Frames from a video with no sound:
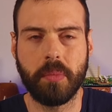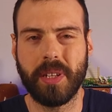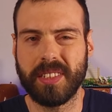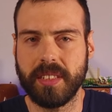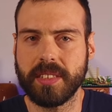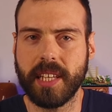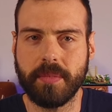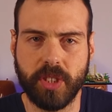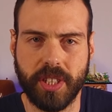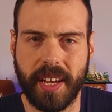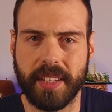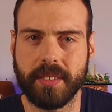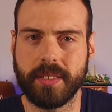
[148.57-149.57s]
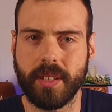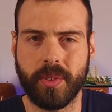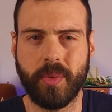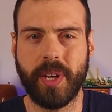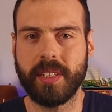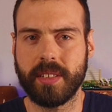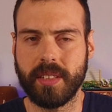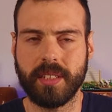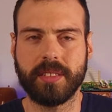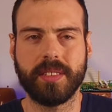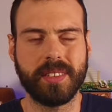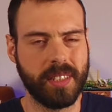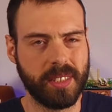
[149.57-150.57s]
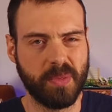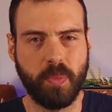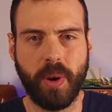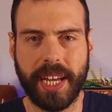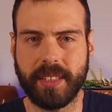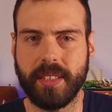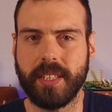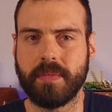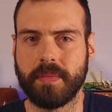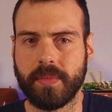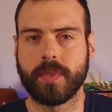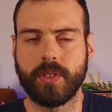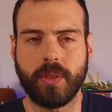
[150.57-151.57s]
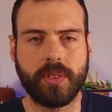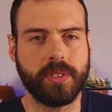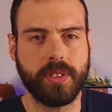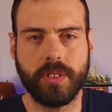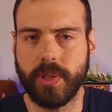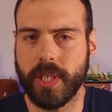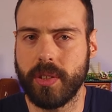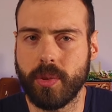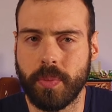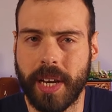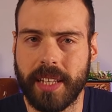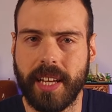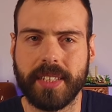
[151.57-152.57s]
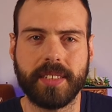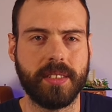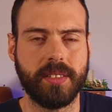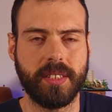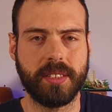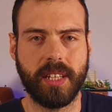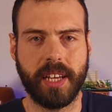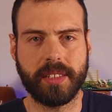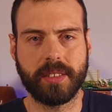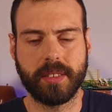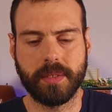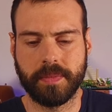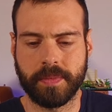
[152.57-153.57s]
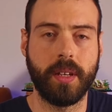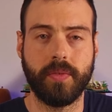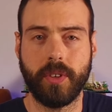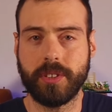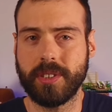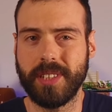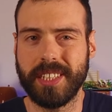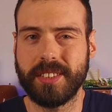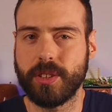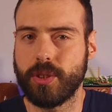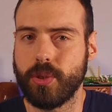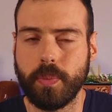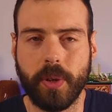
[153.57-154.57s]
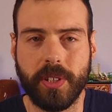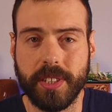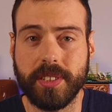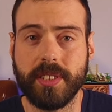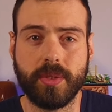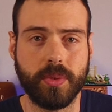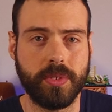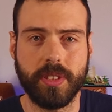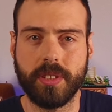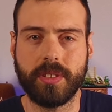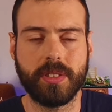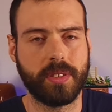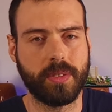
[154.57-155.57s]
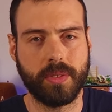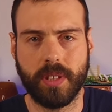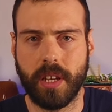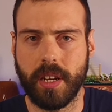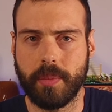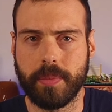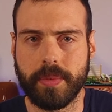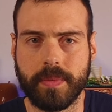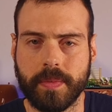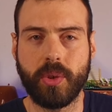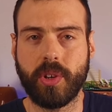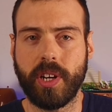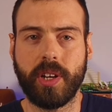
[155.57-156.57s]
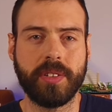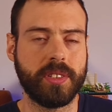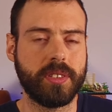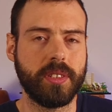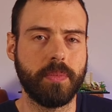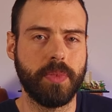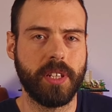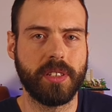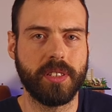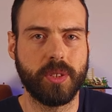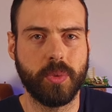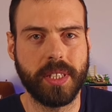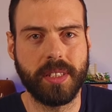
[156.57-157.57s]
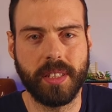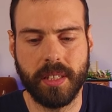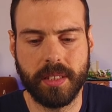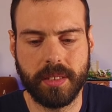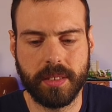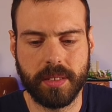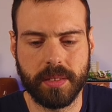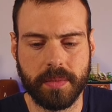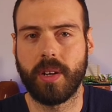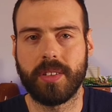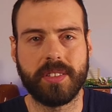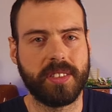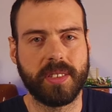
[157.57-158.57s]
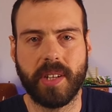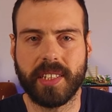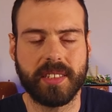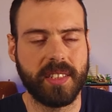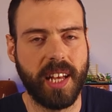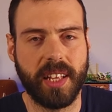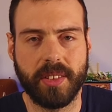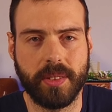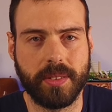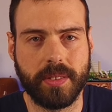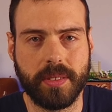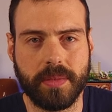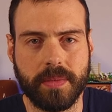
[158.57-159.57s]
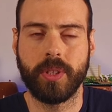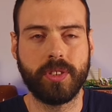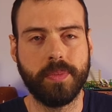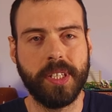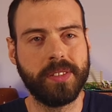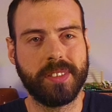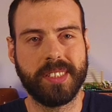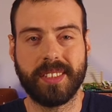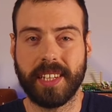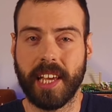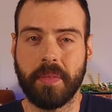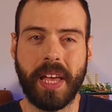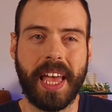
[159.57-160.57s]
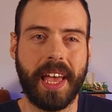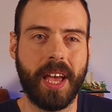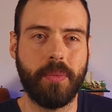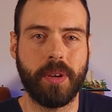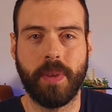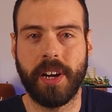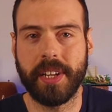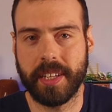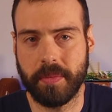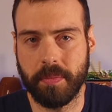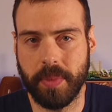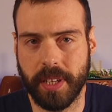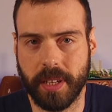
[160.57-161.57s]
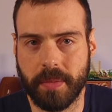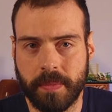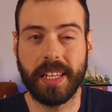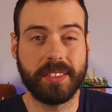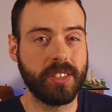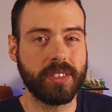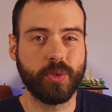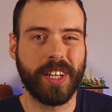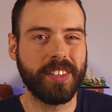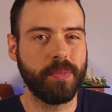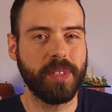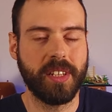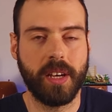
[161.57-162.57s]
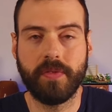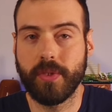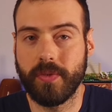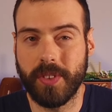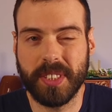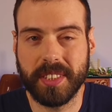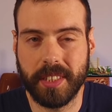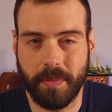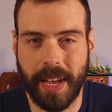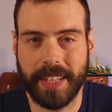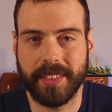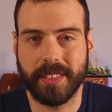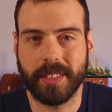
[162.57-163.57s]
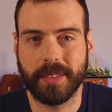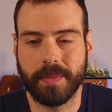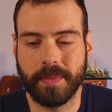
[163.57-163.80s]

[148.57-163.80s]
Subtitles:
but this game shines, and when it does brightly. So continuing into my likes and dislikes. First, it's super easy to teach and to set up. You can honestly play this with kids or distracted adults, which means it's a game everybody can play. It's just random enough to feel cinematic,